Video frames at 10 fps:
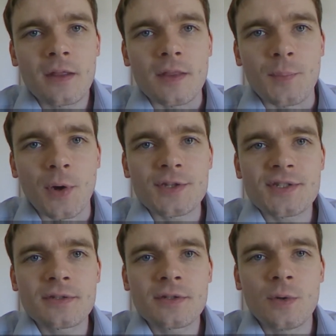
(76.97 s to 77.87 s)
The
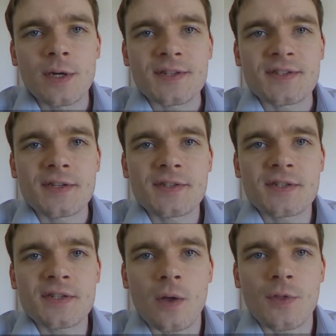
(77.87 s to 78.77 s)
person who
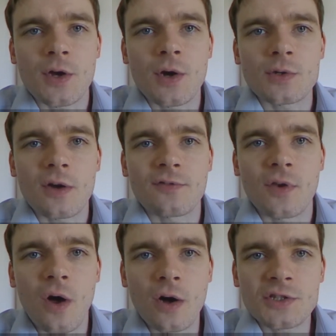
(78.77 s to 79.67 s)
insists on the code of
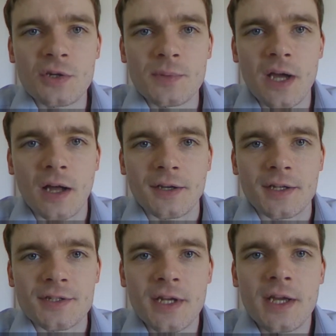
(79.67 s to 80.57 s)
law to be
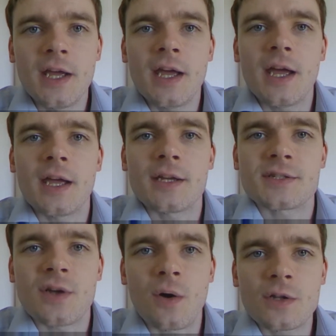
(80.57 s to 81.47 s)
honored
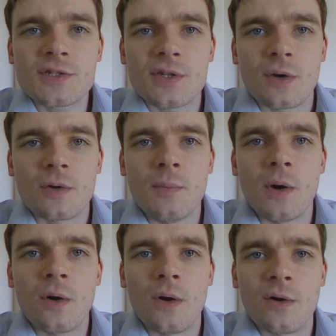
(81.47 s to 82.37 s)
is also,
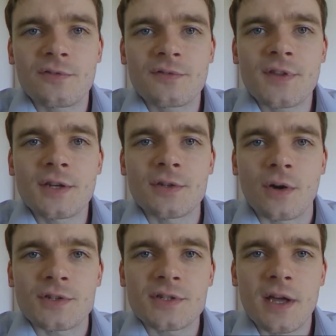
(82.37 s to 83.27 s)
more often than
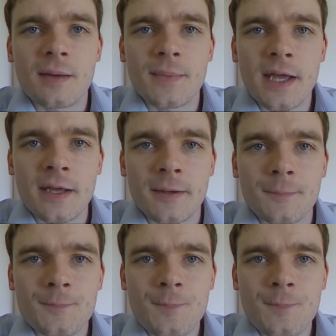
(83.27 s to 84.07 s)
not, a man.